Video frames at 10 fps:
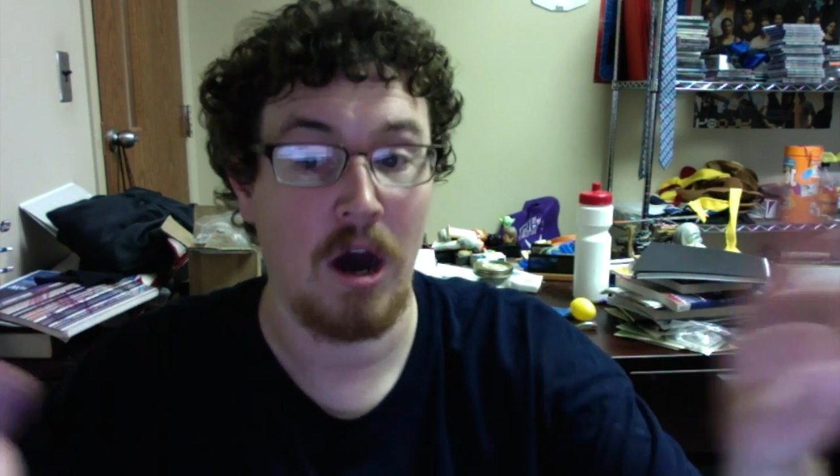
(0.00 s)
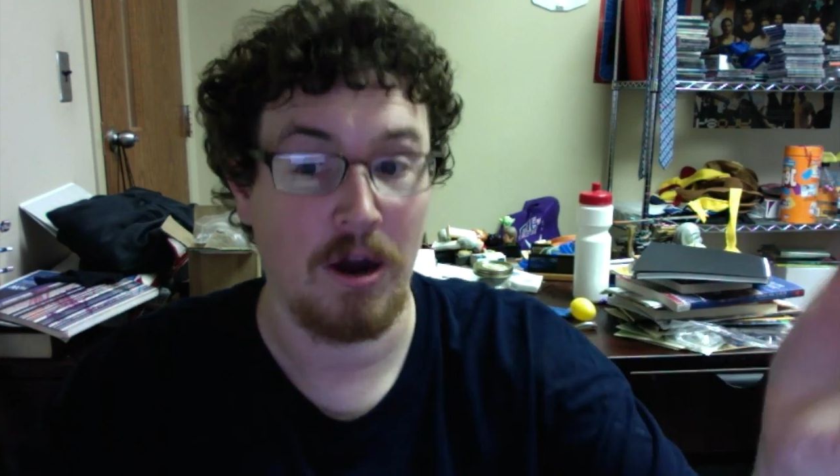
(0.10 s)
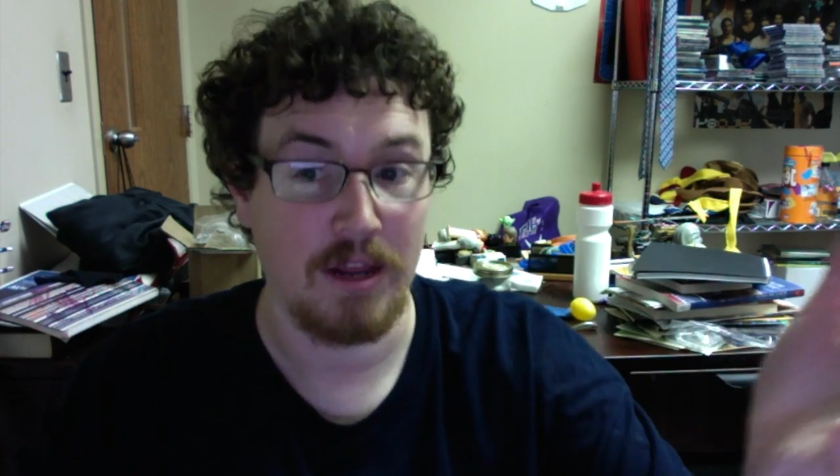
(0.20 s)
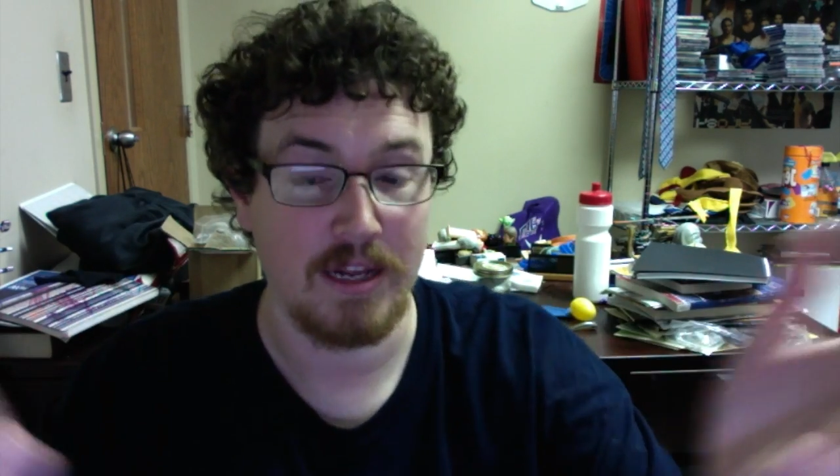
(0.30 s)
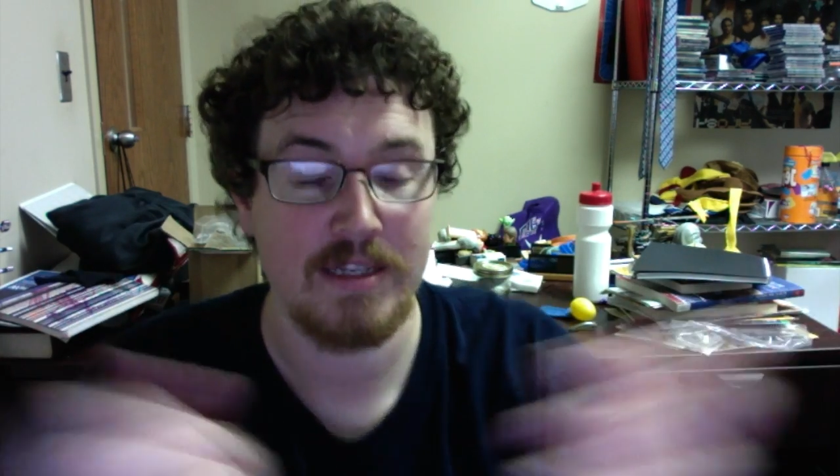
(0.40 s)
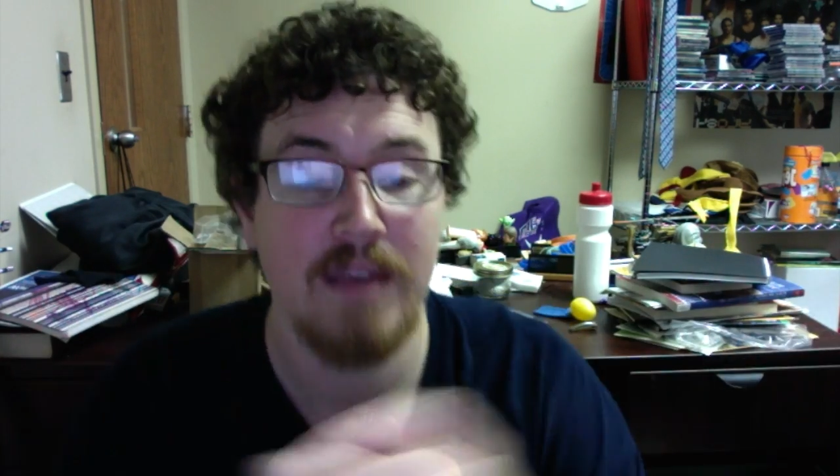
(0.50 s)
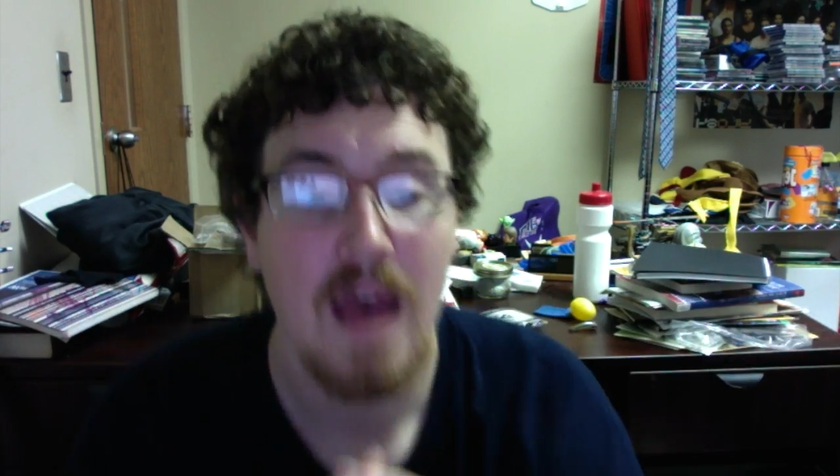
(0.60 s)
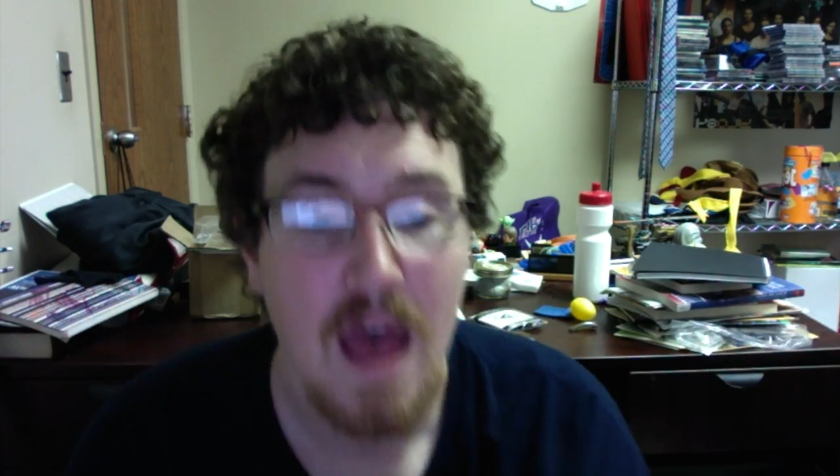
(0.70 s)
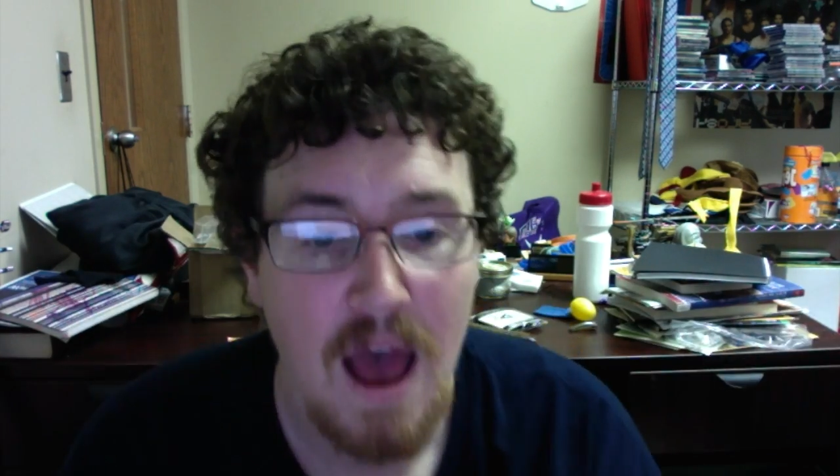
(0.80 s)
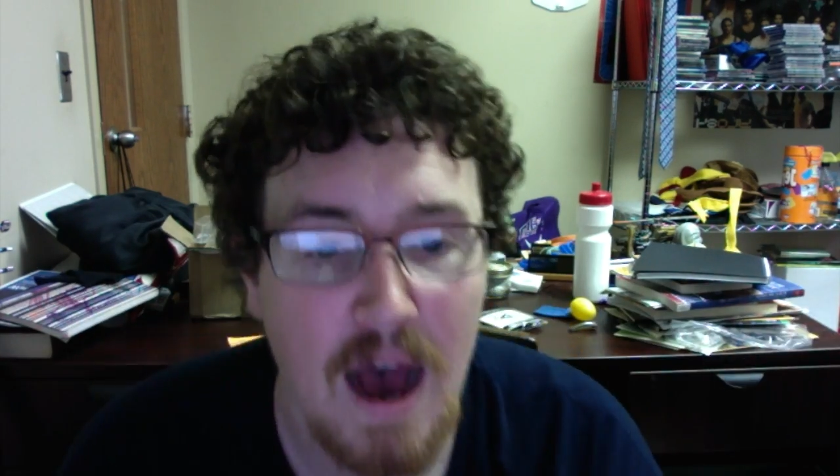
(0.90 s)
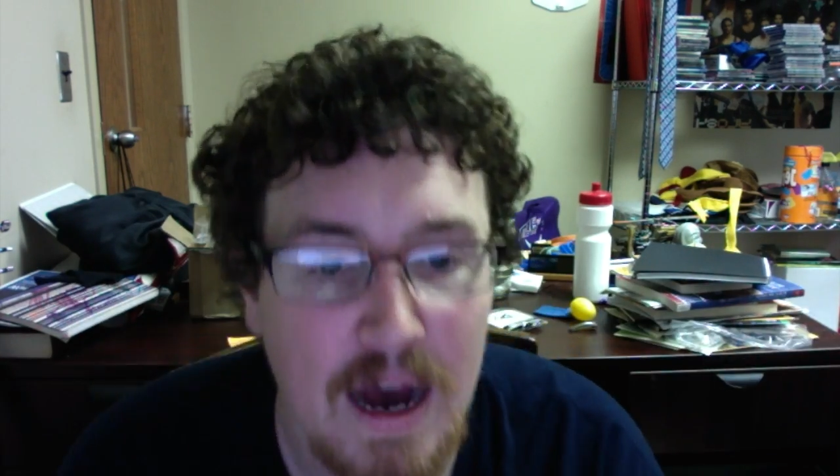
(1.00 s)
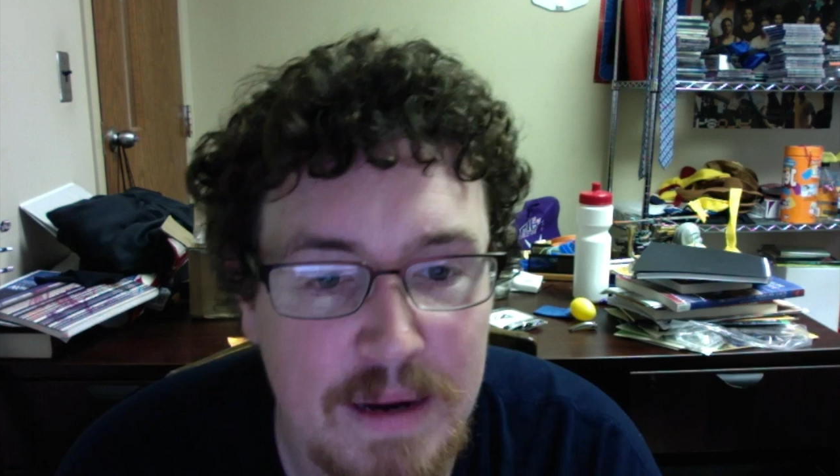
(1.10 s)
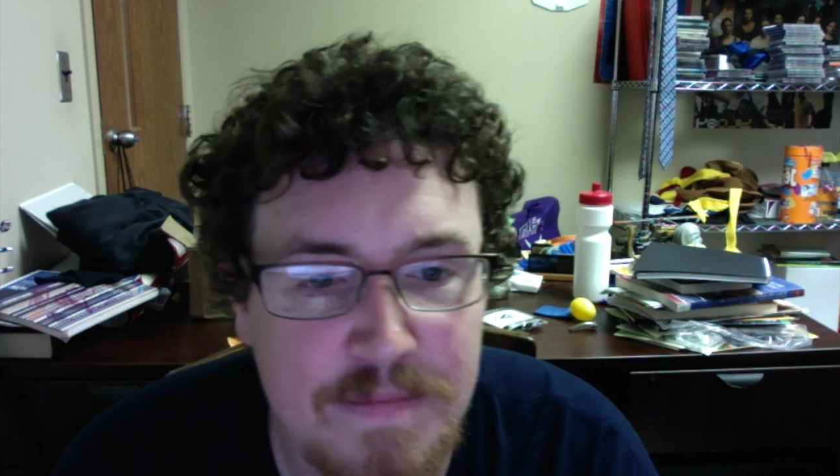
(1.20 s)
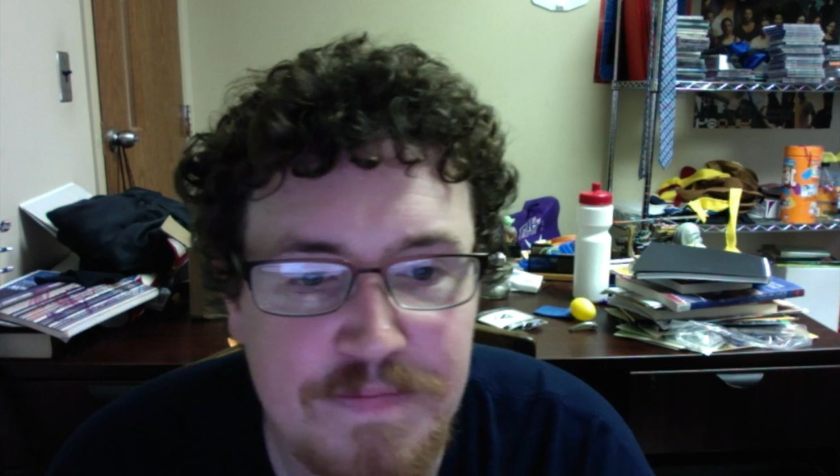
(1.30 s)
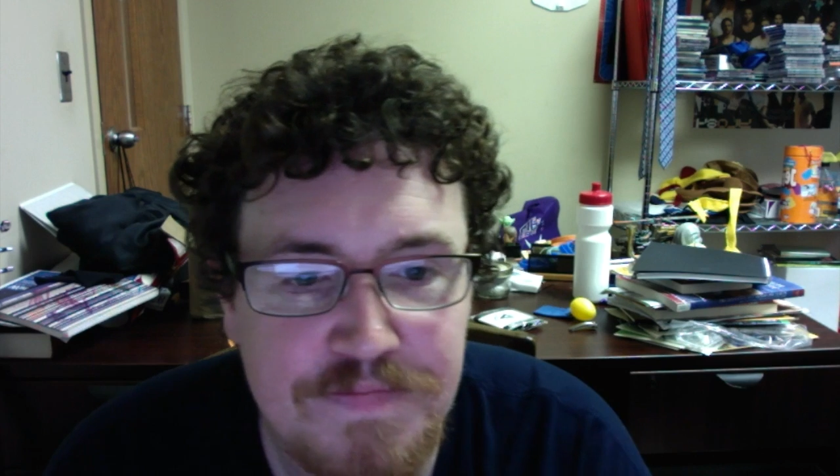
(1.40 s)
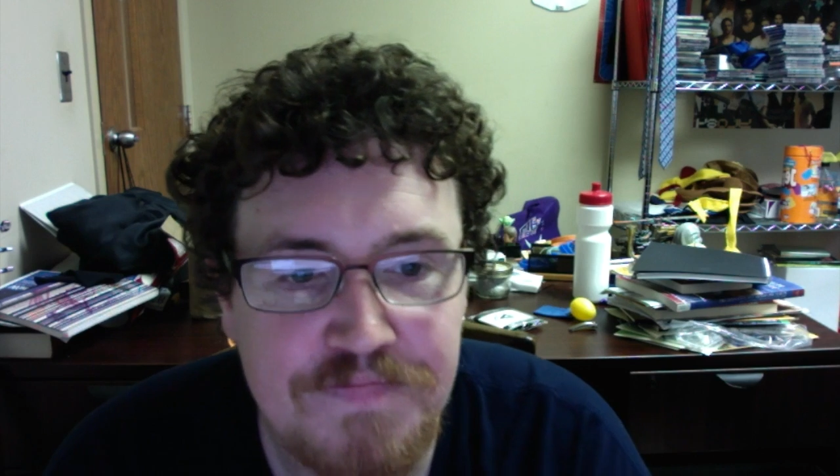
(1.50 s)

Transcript: audience. And